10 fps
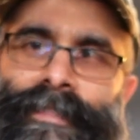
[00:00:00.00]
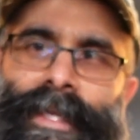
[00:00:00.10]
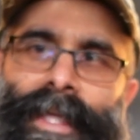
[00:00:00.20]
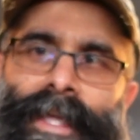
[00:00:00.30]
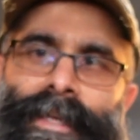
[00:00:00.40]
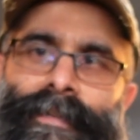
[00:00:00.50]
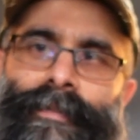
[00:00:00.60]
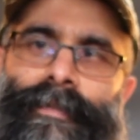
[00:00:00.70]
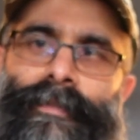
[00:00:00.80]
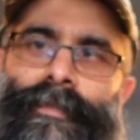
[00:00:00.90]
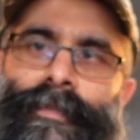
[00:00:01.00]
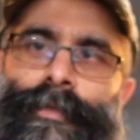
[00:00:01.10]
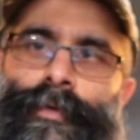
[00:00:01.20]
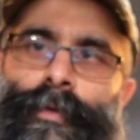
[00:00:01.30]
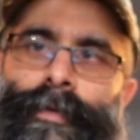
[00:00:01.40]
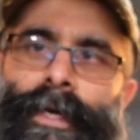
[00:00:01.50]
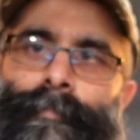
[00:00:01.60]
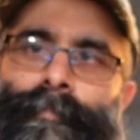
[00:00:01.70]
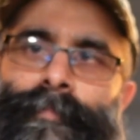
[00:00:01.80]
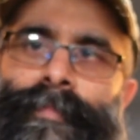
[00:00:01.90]
and the little control
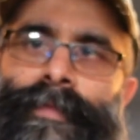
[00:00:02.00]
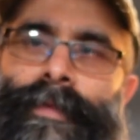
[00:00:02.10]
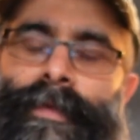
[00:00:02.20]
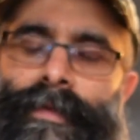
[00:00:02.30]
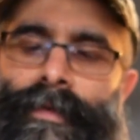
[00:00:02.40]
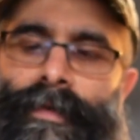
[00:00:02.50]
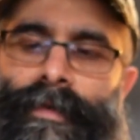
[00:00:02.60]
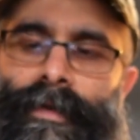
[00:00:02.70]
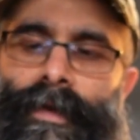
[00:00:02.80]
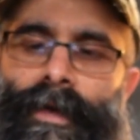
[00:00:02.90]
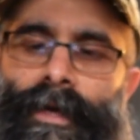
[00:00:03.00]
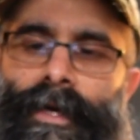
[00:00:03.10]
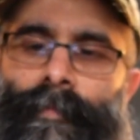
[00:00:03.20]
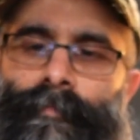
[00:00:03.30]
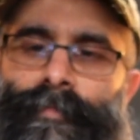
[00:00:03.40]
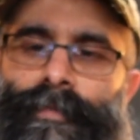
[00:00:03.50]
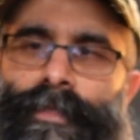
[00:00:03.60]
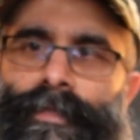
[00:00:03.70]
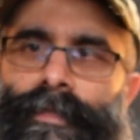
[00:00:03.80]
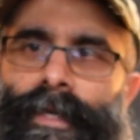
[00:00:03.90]
knob, and
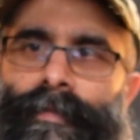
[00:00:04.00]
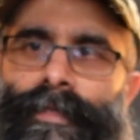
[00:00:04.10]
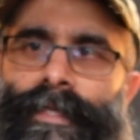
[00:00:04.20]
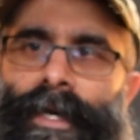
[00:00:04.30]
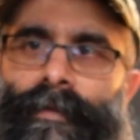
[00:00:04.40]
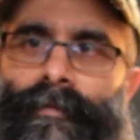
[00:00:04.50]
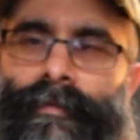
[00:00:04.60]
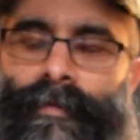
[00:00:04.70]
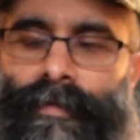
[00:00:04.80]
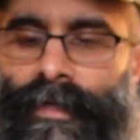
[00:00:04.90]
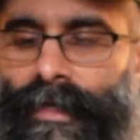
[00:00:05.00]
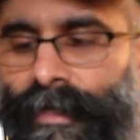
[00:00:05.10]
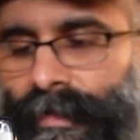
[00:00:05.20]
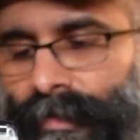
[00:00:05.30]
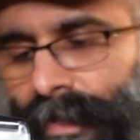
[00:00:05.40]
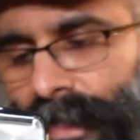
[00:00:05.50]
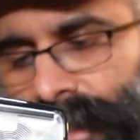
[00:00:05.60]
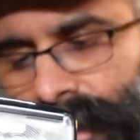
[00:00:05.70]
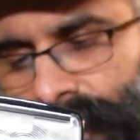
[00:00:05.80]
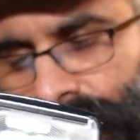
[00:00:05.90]
the dial.
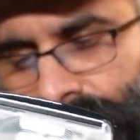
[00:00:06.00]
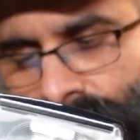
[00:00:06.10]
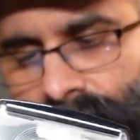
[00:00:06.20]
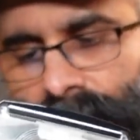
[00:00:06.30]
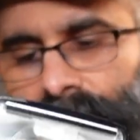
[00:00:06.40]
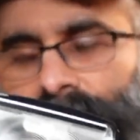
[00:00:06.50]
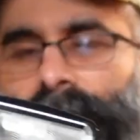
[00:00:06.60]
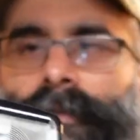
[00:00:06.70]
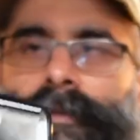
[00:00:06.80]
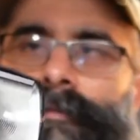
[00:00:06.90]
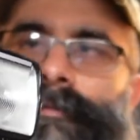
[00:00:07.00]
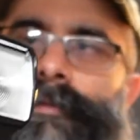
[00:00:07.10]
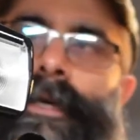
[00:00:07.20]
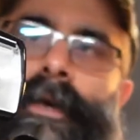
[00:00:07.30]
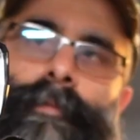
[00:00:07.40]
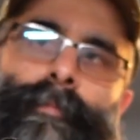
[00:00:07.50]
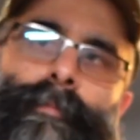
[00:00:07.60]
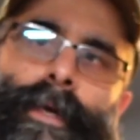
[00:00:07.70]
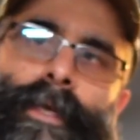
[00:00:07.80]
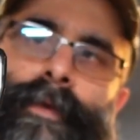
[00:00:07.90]
The other little toggle
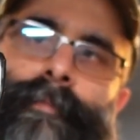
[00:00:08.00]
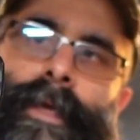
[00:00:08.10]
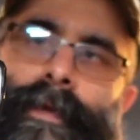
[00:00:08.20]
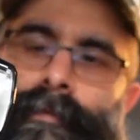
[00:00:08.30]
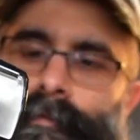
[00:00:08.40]
button, you may